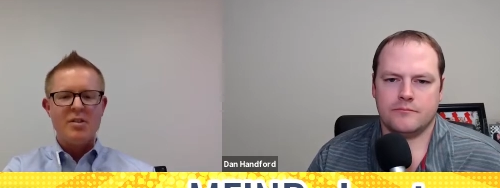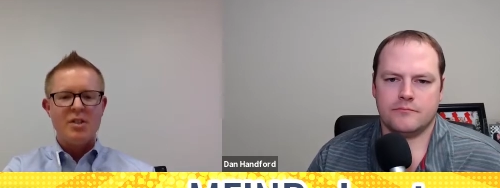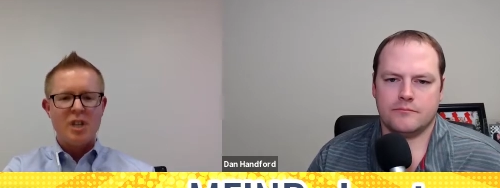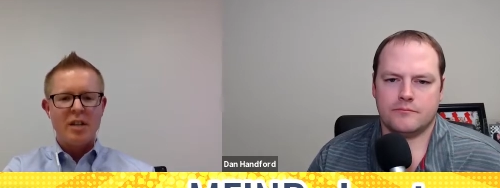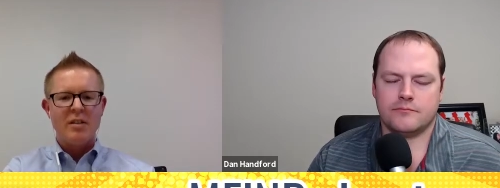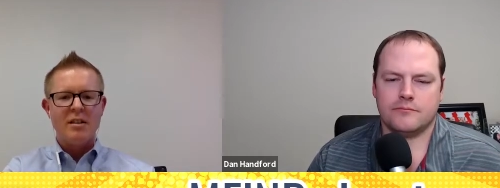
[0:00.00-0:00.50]

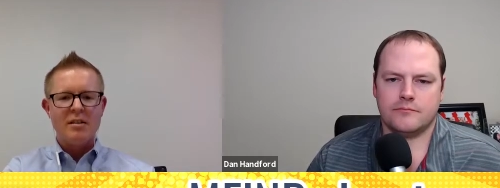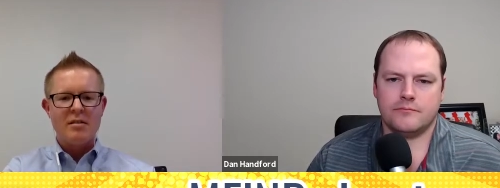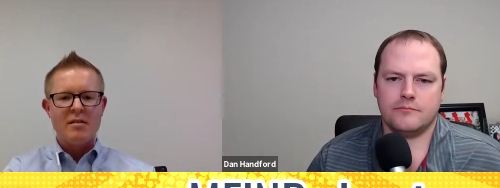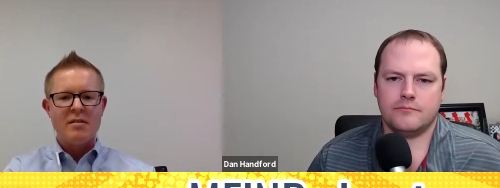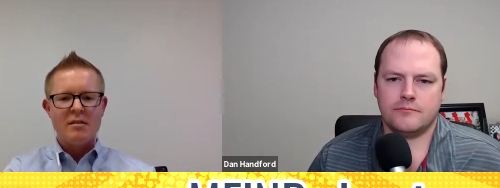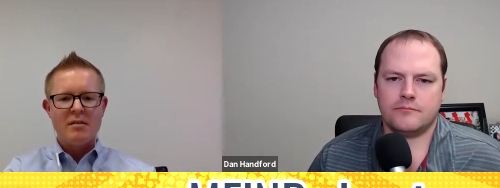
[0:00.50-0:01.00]

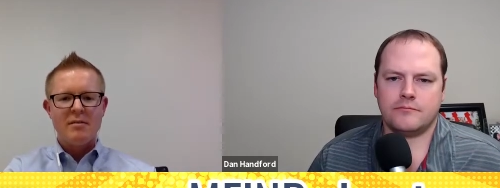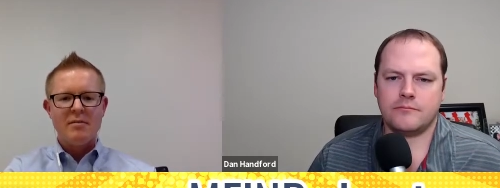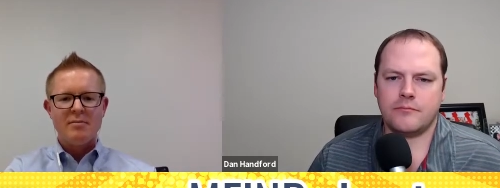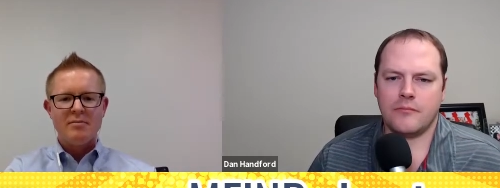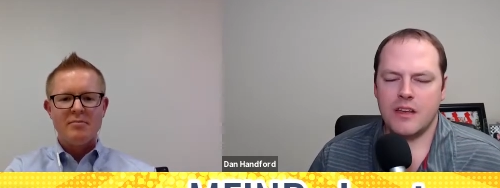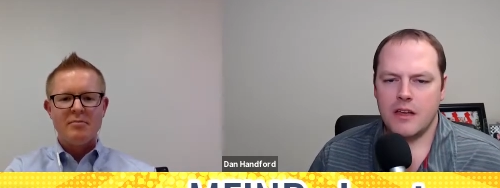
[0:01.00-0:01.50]
Speaker 1: checklists
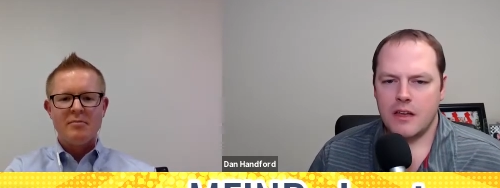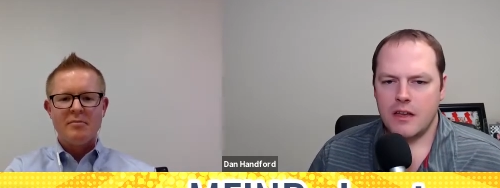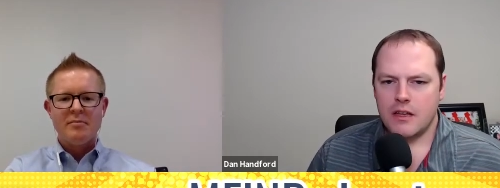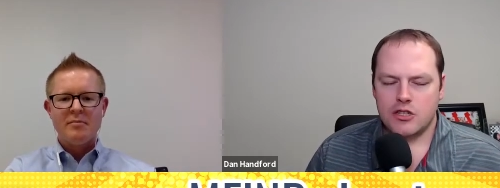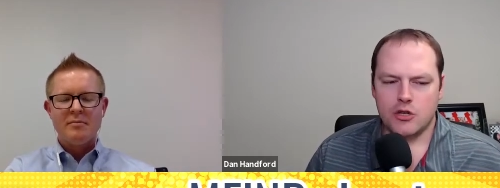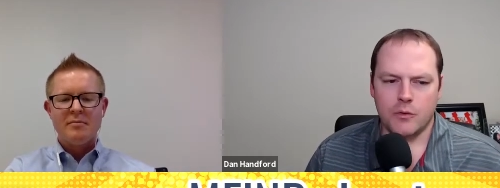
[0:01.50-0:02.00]

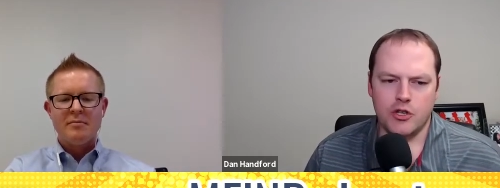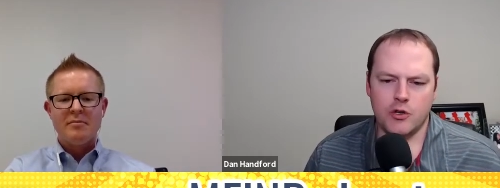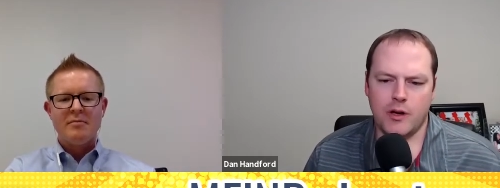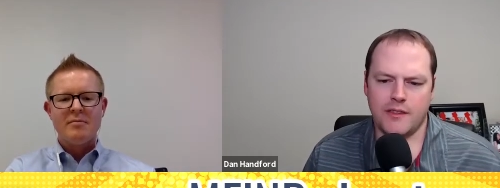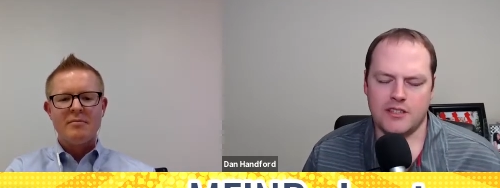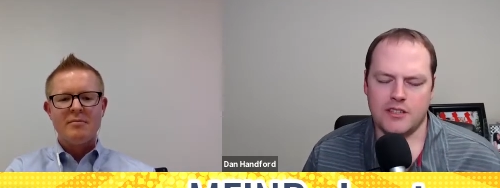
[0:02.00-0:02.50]
Speaker 2: so when you got
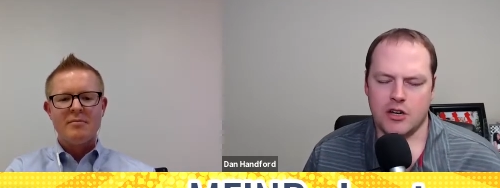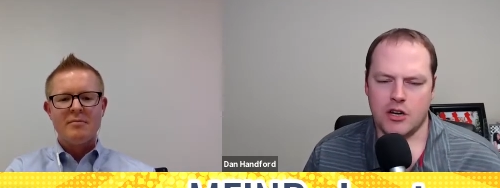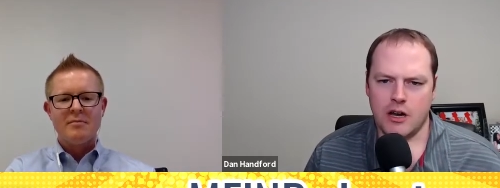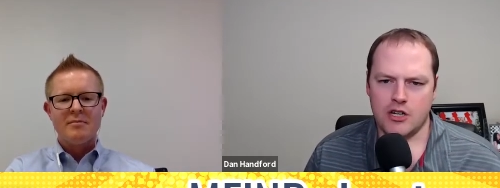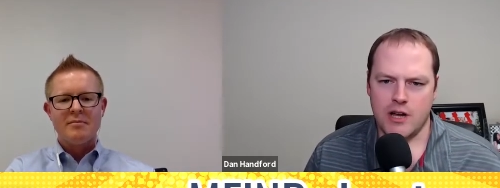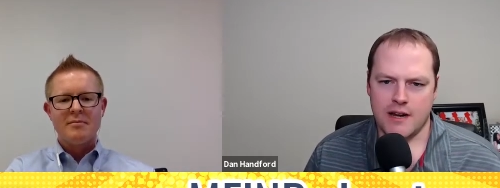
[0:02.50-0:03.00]
this a uh,
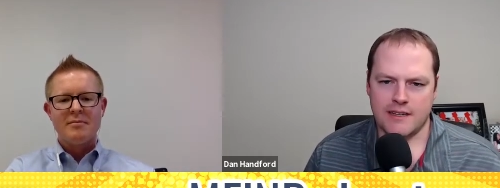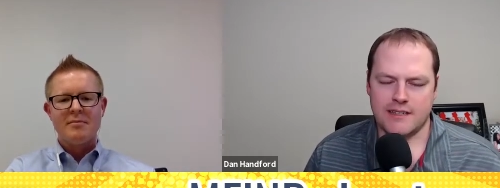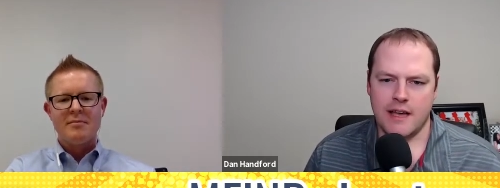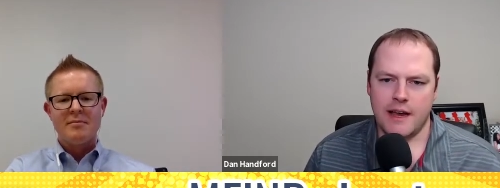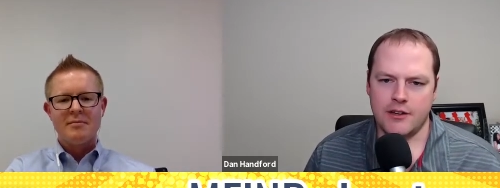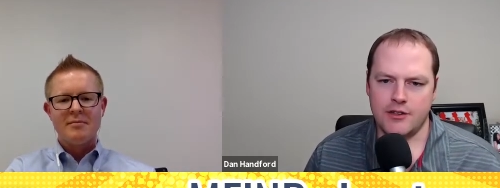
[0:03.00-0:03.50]
contract
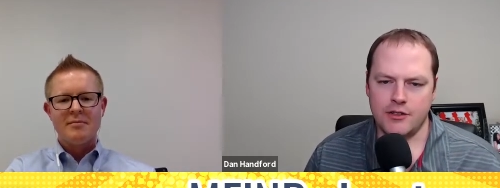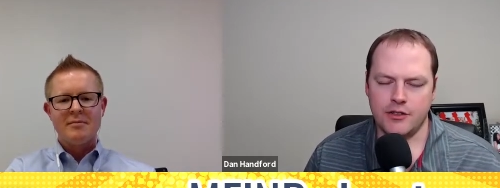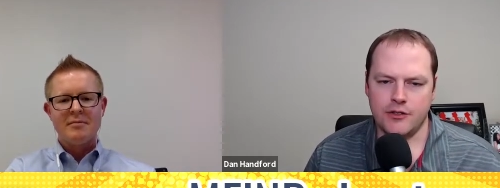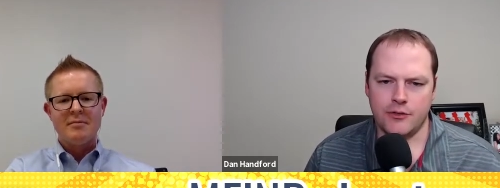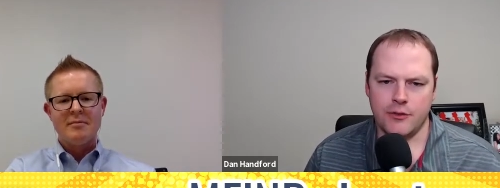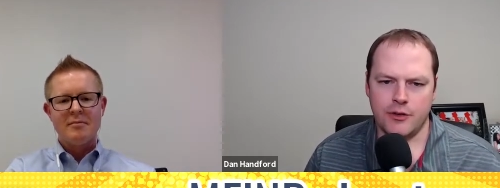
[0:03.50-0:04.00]
assigned to
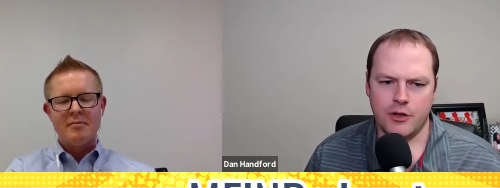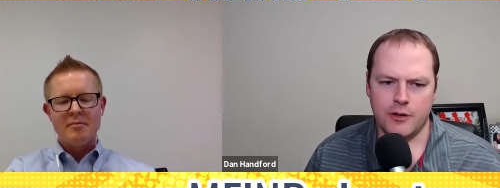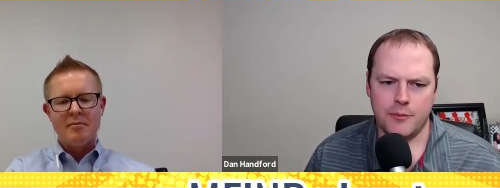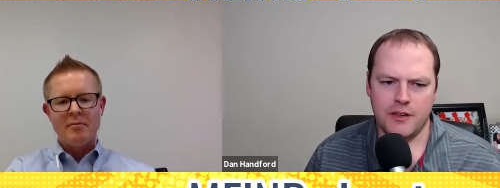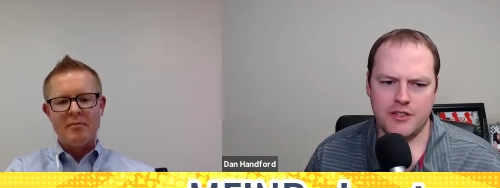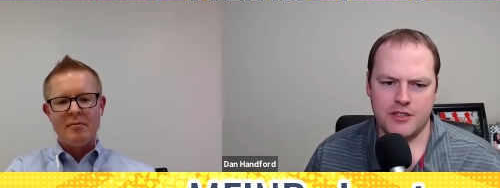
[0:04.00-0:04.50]
you, you had
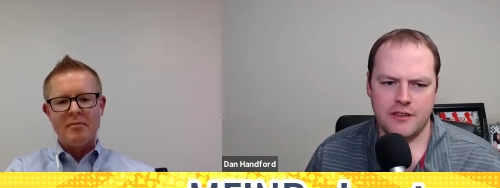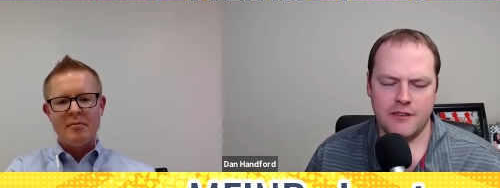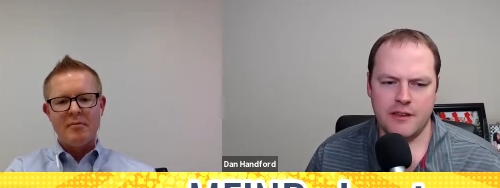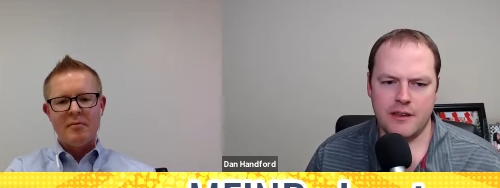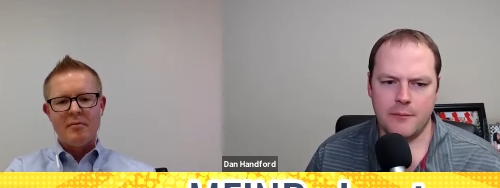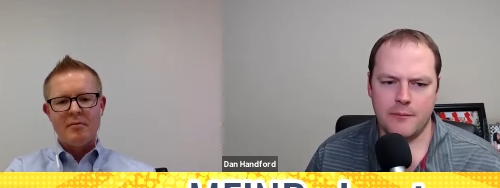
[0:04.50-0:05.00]
mentioned
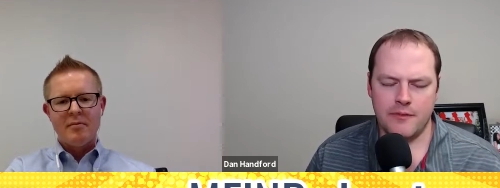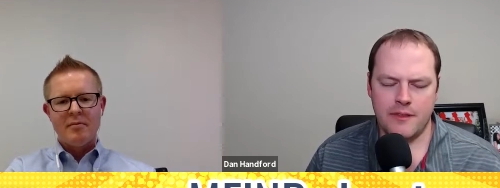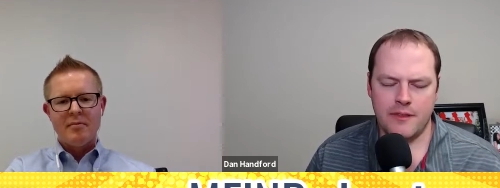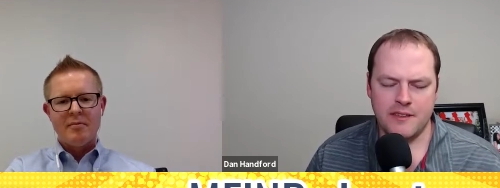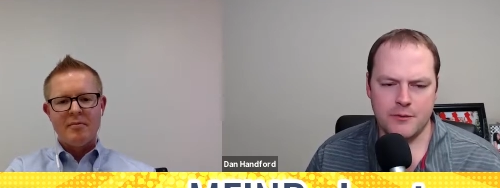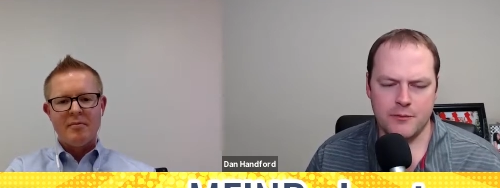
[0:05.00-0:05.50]
them that
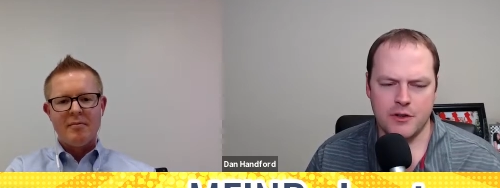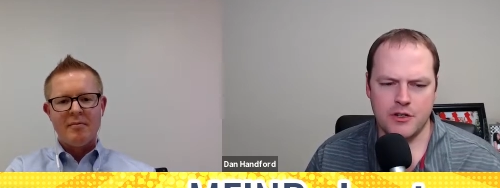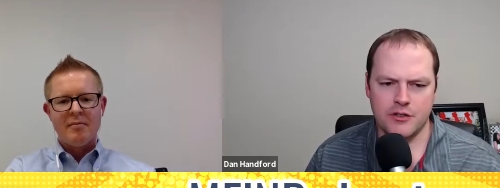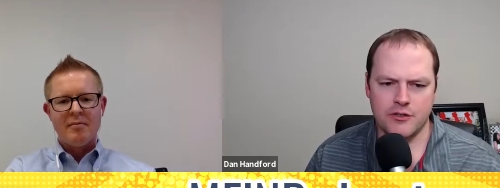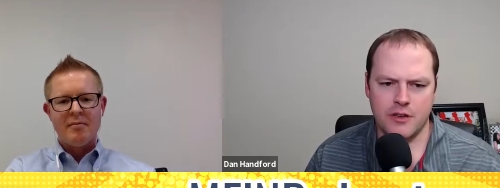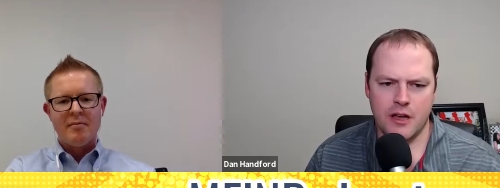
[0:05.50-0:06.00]
the
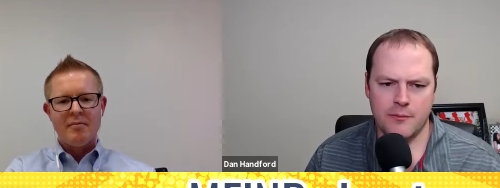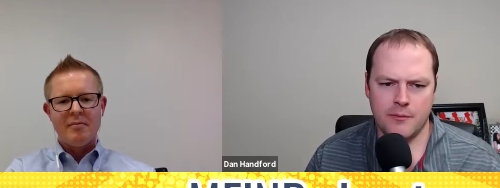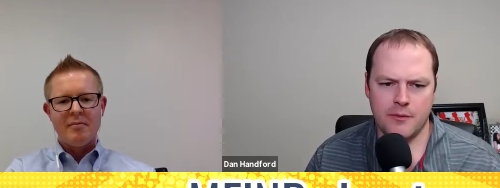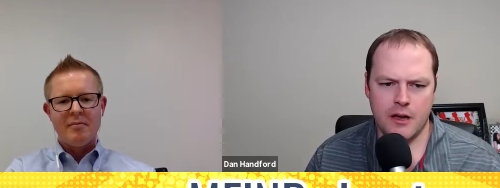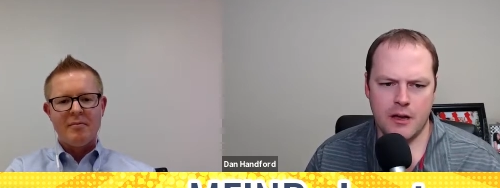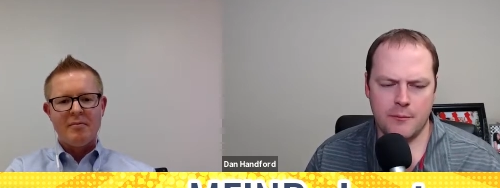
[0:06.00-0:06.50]
original um,
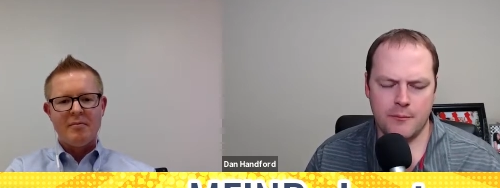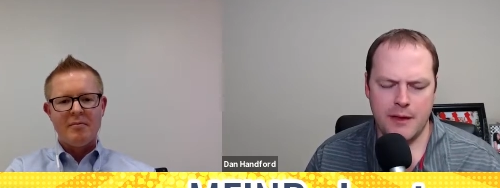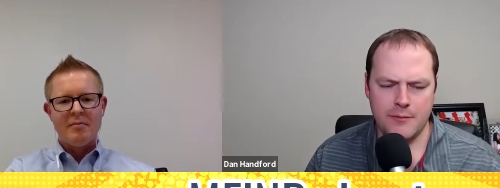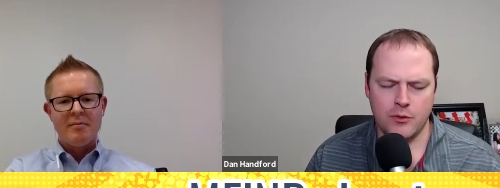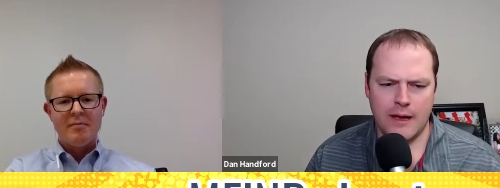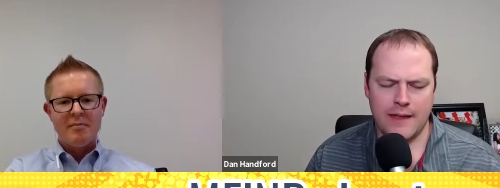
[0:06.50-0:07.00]
uh, people
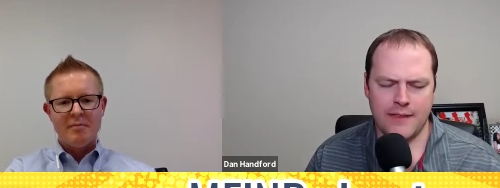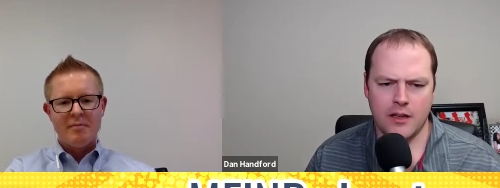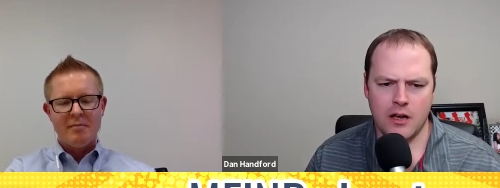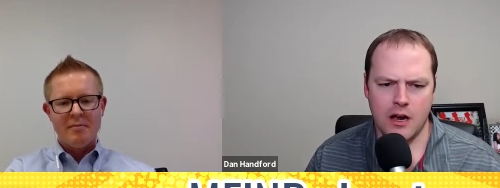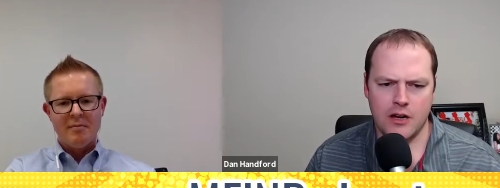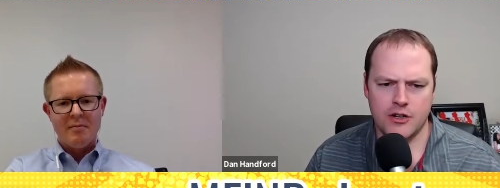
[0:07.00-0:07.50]
who had the
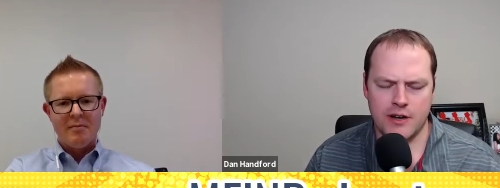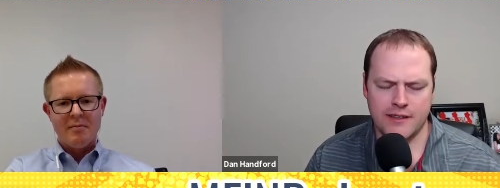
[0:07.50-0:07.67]
contract, the